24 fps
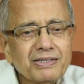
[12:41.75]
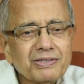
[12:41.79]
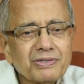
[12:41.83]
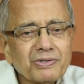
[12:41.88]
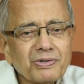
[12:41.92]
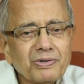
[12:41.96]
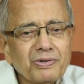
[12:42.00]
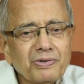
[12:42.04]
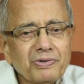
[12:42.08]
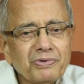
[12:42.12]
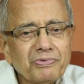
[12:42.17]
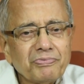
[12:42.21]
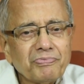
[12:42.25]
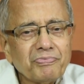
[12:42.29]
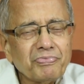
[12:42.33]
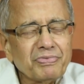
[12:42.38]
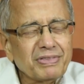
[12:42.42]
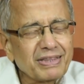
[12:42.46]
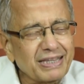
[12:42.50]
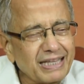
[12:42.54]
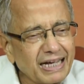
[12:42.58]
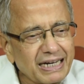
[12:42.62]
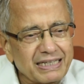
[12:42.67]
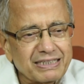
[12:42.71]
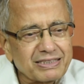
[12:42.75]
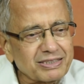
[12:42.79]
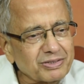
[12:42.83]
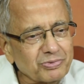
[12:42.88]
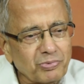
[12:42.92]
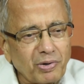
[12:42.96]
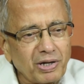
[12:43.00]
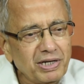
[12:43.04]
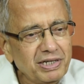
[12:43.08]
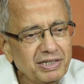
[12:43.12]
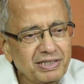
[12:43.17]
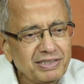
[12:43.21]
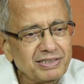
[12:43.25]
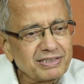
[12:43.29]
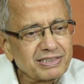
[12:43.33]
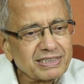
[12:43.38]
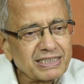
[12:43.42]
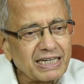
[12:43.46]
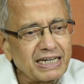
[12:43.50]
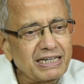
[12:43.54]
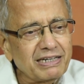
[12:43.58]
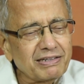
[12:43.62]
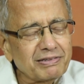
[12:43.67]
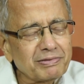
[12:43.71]
So that's one
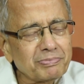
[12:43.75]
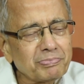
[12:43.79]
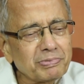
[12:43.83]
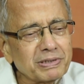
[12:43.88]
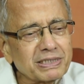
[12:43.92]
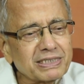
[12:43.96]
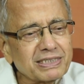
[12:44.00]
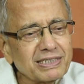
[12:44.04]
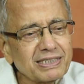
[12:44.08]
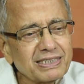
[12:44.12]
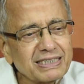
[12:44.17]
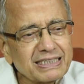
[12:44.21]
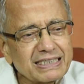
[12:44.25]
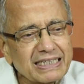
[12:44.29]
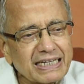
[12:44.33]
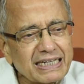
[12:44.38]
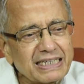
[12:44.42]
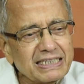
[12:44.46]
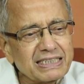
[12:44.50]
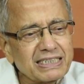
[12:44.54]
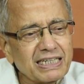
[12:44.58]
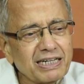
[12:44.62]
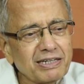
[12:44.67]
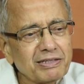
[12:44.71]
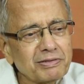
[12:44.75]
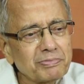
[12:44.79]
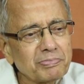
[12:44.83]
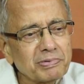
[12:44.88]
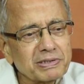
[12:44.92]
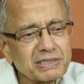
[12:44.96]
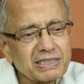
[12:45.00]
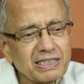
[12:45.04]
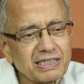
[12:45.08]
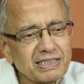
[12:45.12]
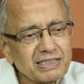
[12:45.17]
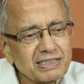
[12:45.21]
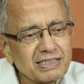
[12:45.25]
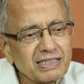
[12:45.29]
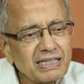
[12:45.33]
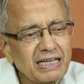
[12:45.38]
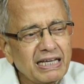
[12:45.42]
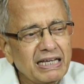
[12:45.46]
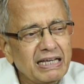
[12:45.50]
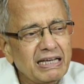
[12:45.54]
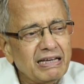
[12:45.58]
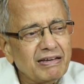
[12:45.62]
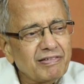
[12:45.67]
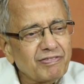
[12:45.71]
side of the picture. The second side of the picture is
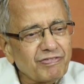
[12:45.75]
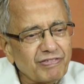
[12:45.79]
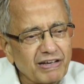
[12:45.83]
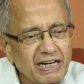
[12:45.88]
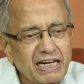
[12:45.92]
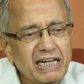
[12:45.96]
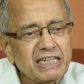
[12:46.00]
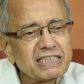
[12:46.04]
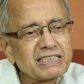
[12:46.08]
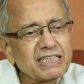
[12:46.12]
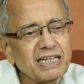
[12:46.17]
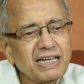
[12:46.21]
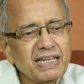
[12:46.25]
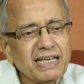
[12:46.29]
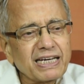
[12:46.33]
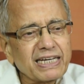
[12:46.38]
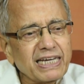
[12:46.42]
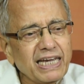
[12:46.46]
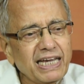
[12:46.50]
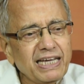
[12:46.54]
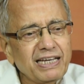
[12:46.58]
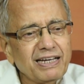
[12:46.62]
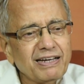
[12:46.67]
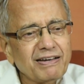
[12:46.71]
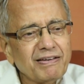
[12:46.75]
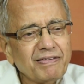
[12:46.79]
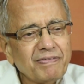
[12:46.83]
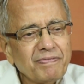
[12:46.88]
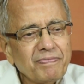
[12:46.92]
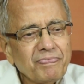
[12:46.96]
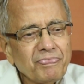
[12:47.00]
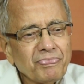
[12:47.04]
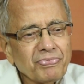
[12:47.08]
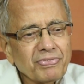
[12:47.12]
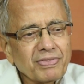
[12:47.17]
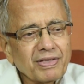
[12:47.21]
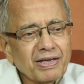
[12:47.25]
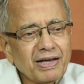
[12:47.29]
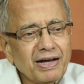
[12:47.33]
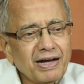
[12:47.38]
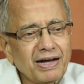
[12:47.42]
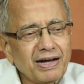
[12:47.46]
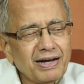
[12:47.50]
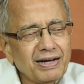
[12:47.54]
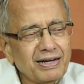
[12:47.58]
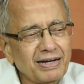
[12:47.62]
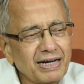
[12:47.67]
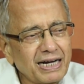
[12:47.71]
financially again.
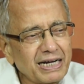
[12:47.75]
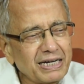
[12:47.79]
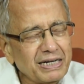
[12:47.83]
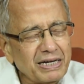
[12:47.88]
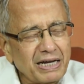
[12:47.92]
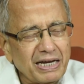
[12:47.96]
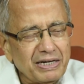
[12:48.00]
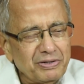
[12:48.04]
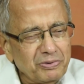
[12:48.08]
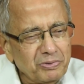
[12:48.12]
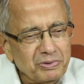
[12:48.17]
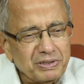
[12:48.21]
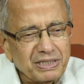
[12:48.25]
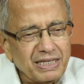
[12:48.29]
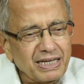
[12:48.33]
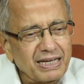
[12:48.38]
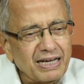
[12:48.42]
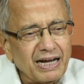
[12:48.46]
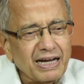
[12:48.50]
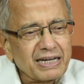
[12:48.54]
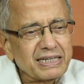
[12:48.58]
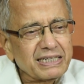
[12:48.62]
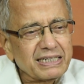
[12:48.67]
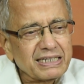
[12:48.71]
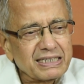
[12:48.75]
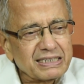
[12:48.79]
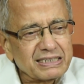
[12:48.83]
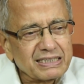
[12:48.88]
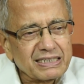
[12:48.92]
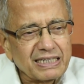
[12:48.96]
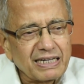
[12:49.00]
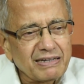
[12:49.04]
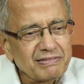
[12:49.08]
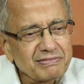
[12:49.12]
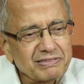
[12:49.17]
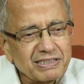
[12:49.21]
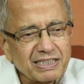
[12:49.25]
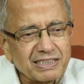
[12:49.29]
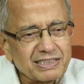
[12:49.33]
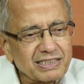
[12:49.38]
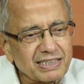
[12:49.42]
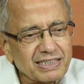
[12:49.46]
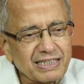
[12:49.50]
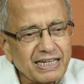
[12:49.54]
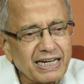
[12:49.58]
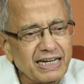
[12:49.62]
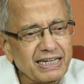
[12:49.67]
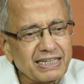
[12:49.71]
I don't think architects have such
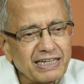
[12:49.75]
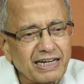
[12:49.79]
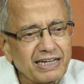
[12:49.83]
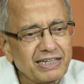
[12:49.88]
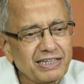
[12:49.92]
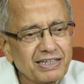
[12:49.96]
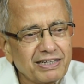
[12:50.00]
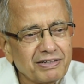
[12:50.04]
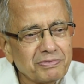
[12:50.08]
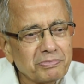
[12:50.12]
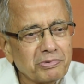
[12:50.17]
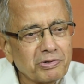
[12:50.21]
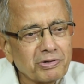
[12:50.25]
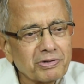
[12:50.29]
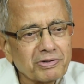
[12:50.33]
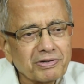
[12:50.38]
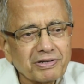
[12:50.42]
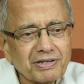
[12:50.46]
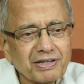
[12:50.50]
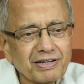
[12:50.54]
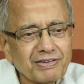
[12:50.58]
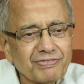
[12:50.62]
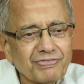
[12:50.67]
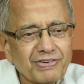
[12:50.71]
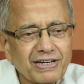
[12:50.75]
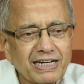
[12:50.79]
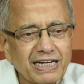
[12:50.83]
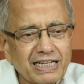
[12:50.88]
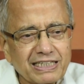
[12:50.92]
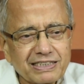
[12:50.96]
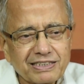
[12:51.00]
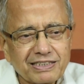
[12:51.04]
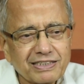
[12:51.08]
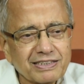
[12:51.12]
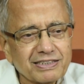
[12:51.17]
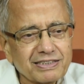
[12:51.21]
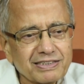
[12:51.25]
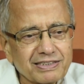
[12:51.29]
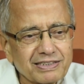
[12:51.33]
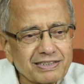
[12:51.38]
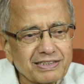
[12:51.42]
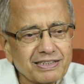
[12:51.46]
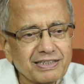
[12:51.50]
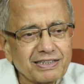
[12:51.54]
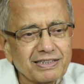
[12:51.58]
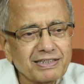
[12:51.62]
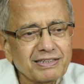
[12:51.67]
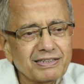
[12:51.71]
a great idea about finances
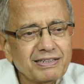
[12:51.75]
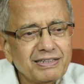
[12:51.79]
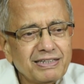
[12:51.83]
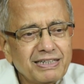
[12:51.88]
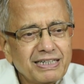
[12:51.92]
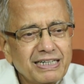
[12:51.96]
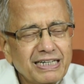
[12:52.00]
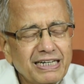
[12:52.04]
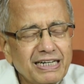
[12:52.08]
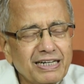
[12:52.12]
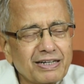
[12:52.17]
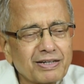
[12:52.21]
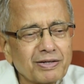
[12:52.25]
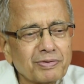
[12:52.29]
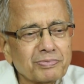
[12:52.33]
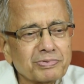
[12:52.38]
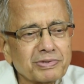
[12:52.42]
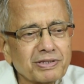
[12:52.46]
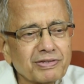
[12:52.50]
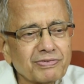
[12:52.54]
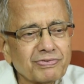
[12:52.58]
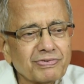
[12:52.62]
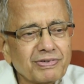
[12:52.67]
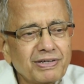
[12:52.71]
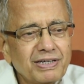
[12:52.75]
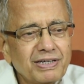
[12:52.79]
in terms of,